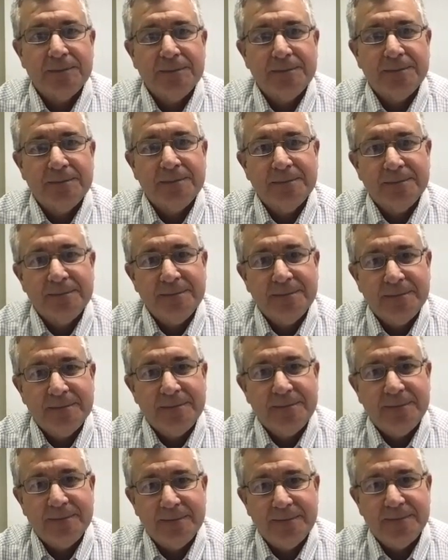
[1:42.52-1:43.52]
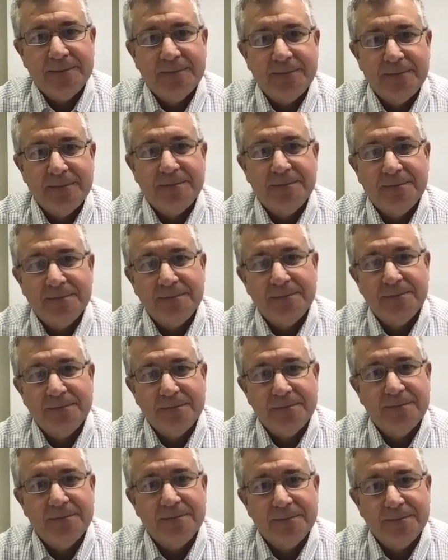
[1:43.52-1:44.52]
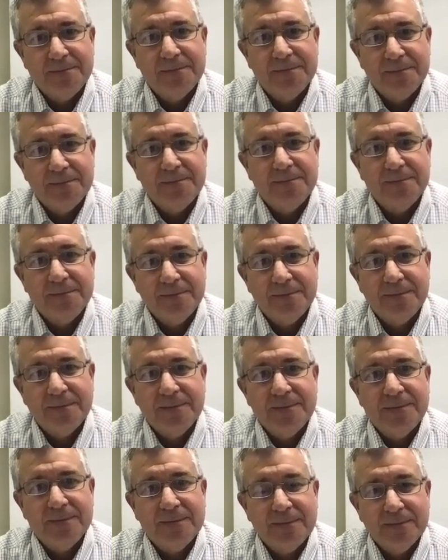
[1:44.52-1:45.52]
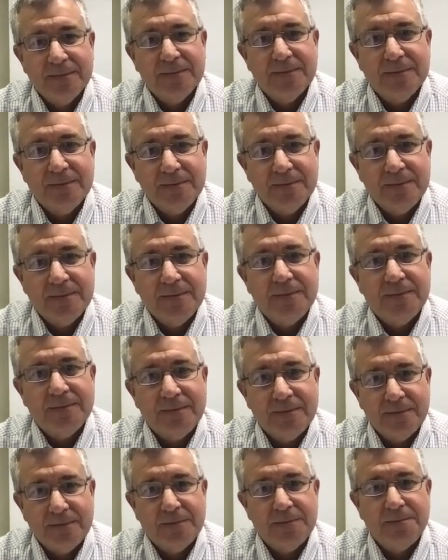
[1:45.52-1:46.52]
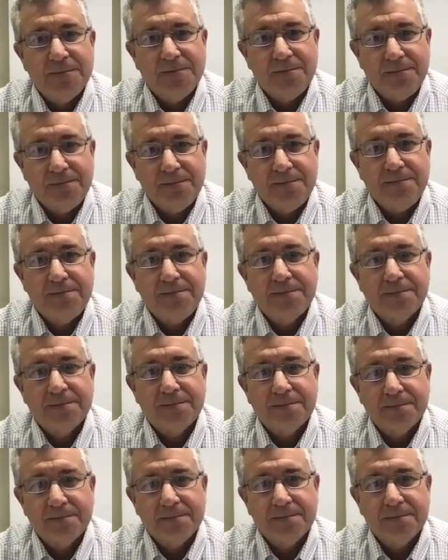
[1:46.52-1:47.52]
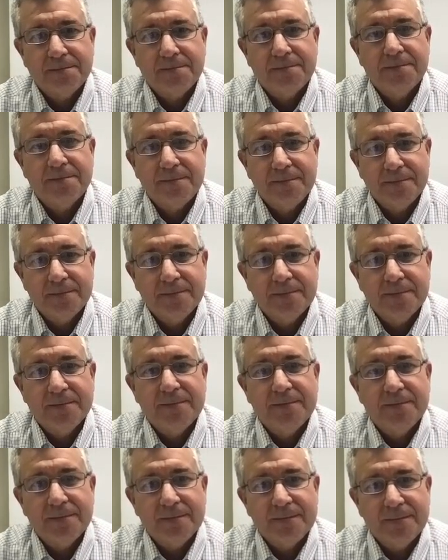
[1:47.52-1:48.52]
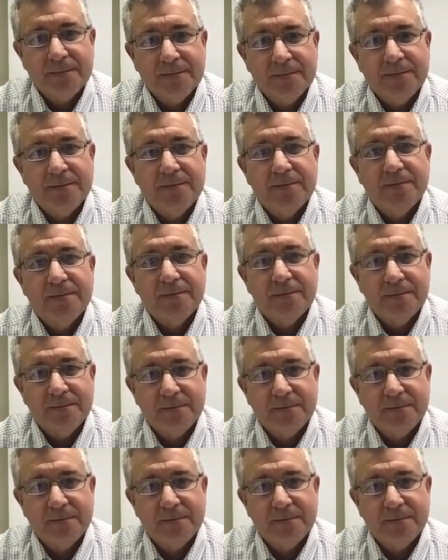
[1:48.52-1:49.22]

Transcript: This person isn't speaking.